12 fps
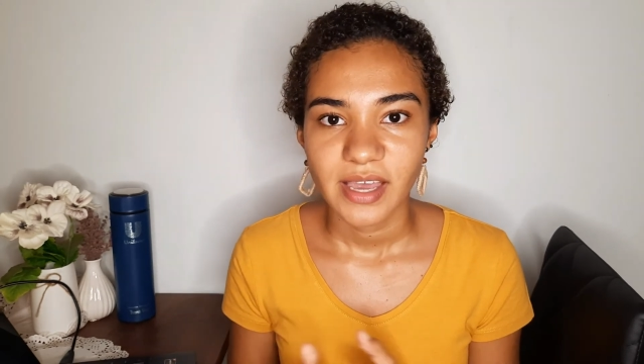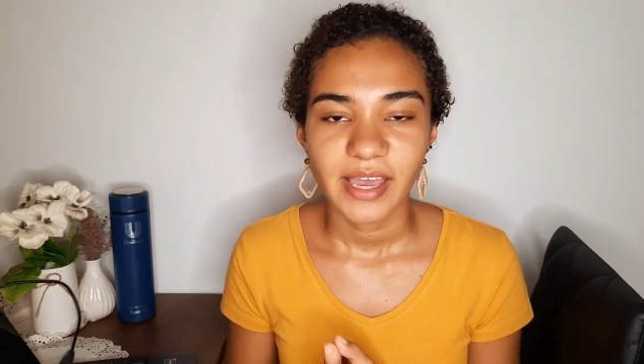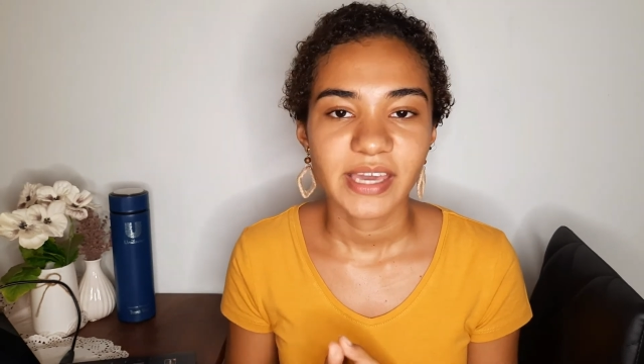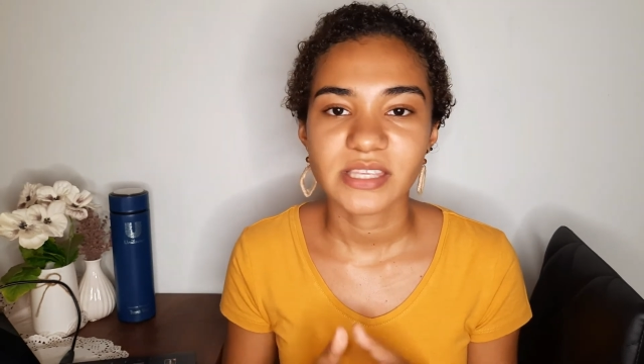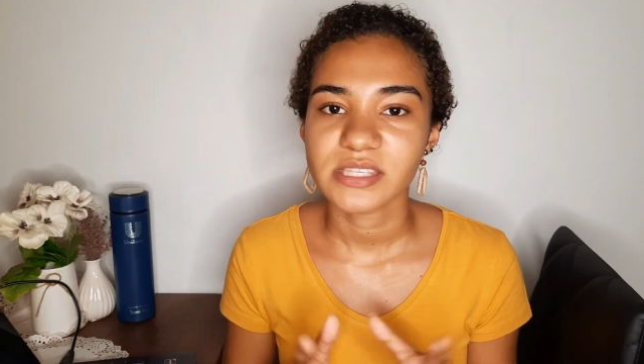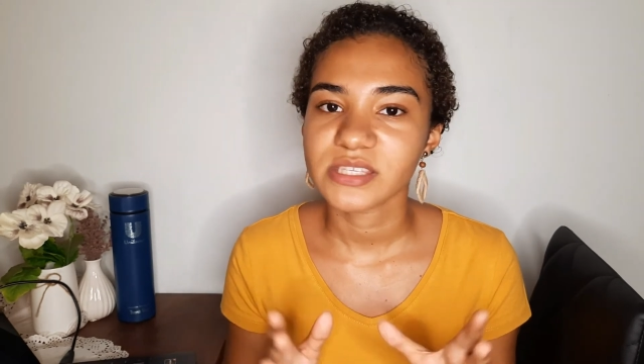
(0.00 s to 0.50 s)

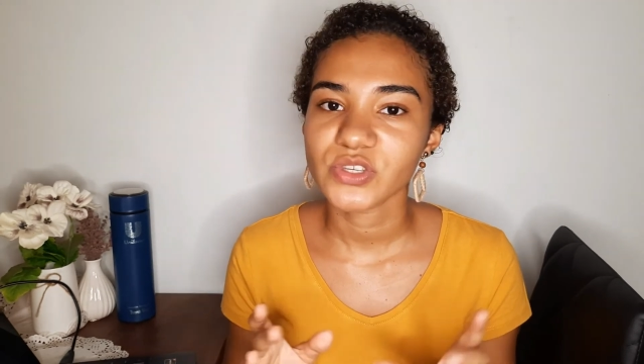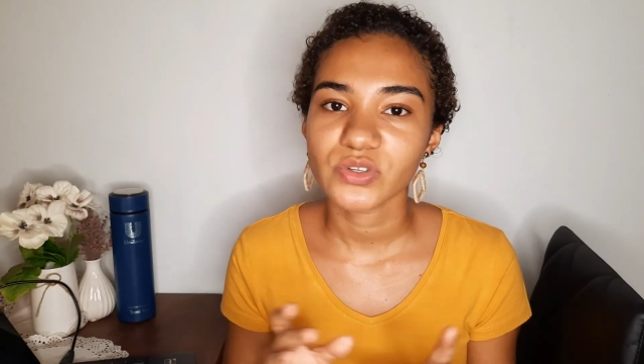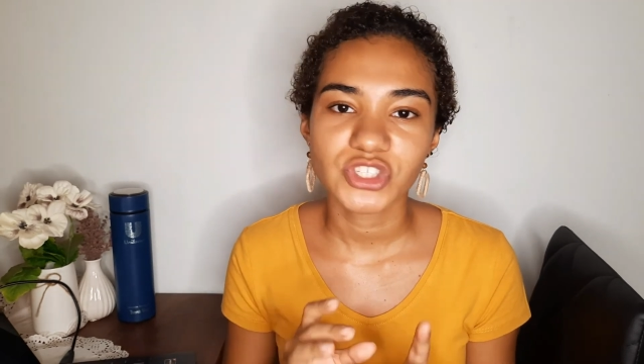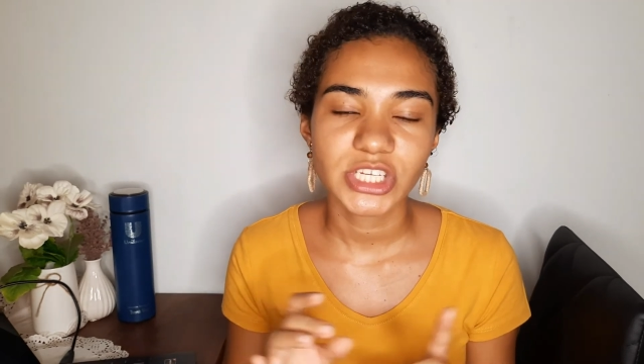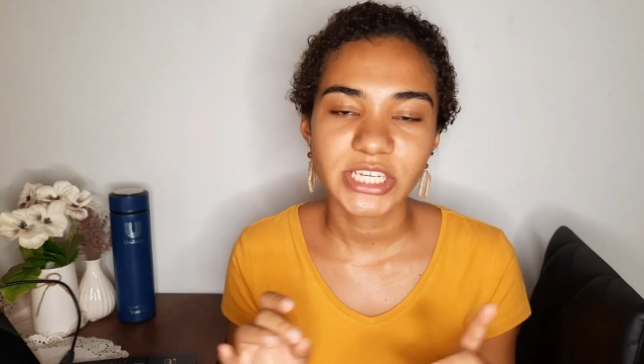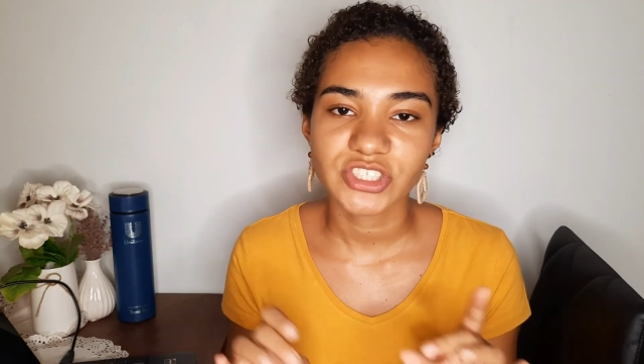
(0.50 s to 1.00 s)
It's
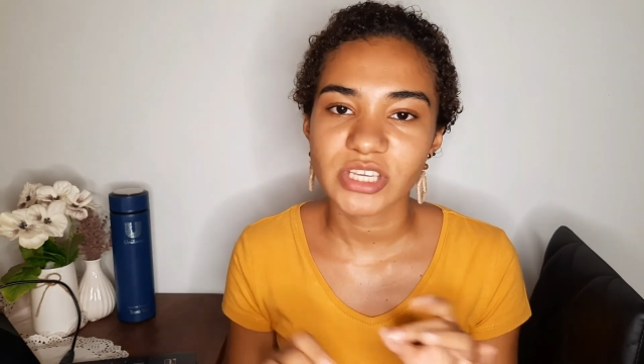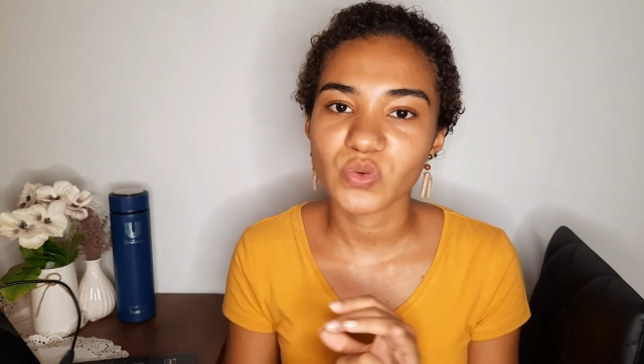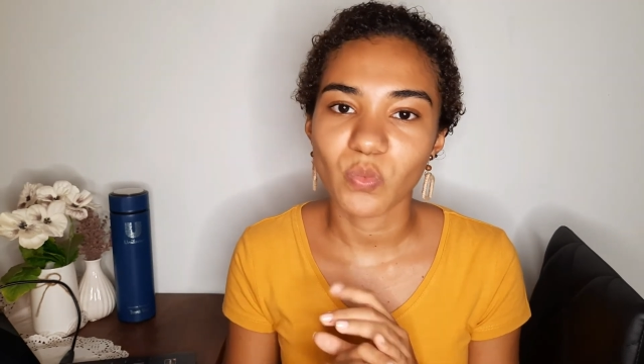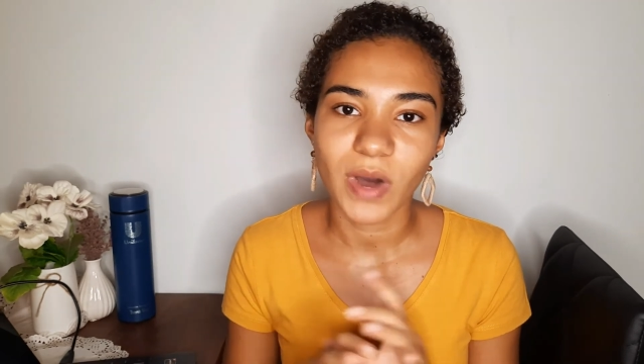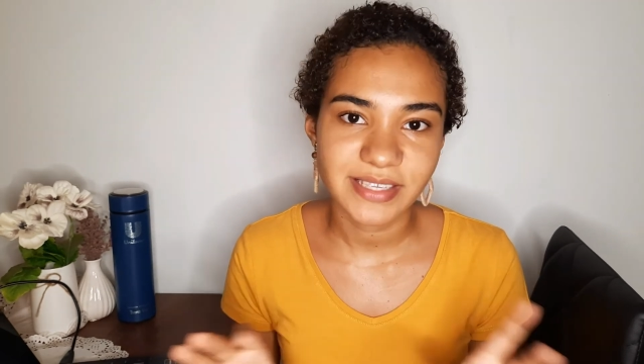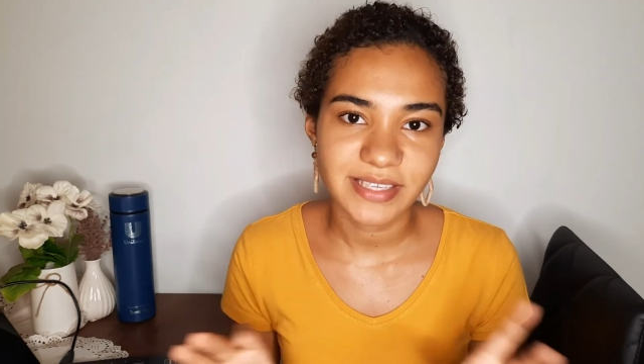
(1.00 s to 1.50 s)
usually just
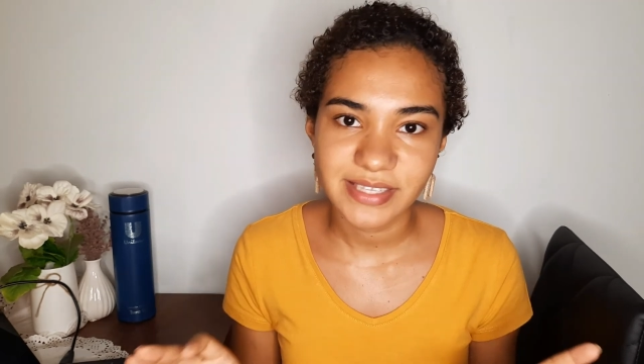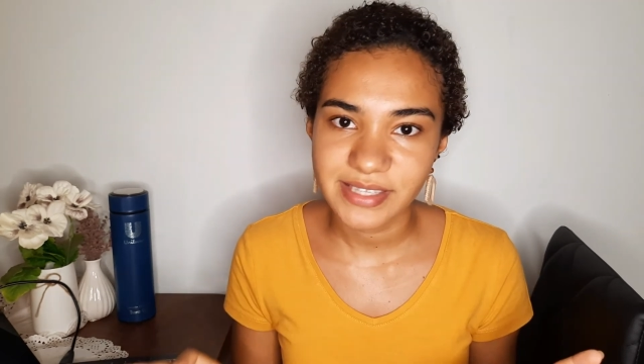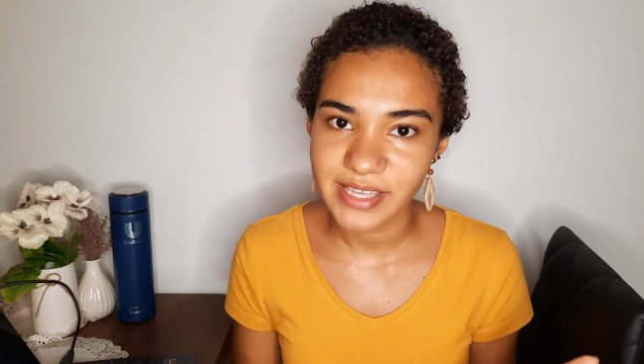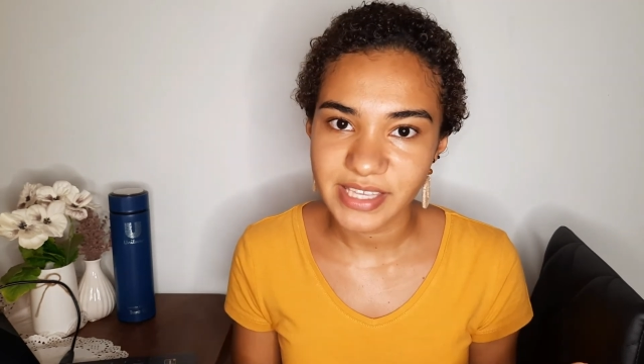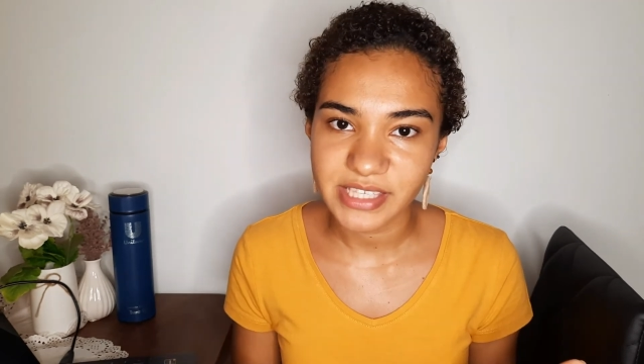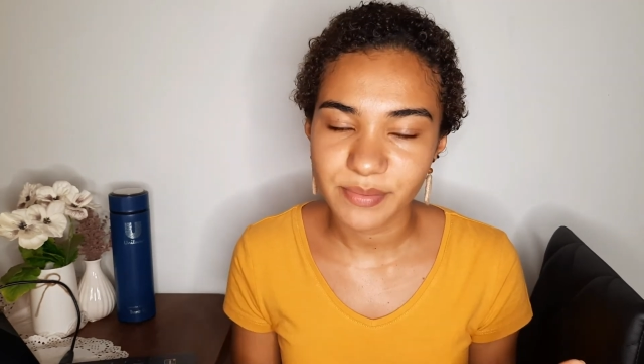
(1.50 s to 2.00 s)
one
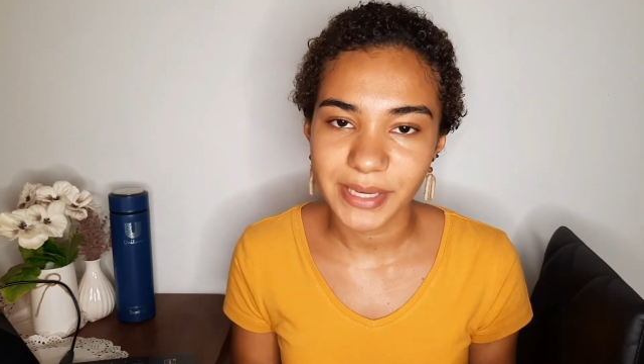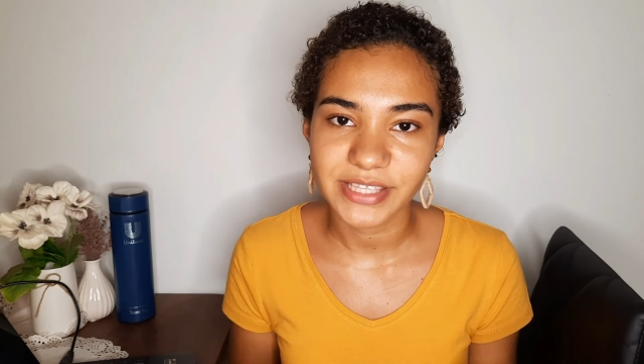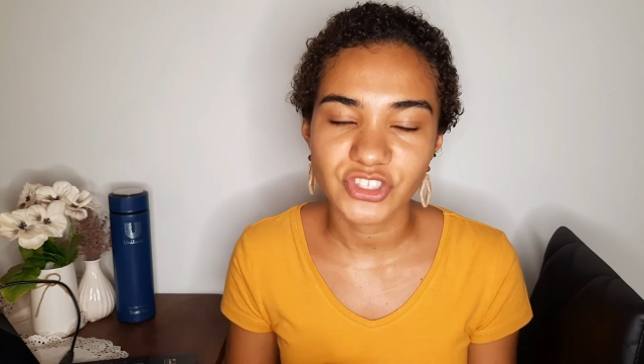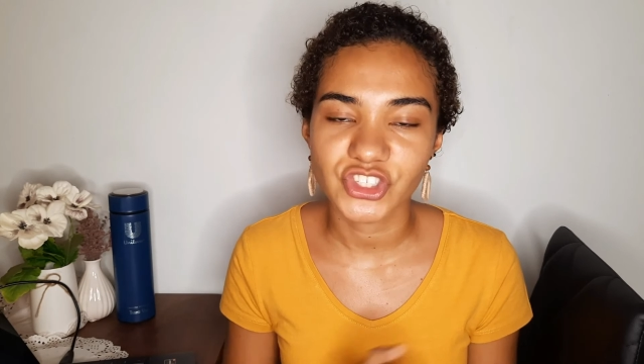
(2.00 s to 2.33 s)
statement,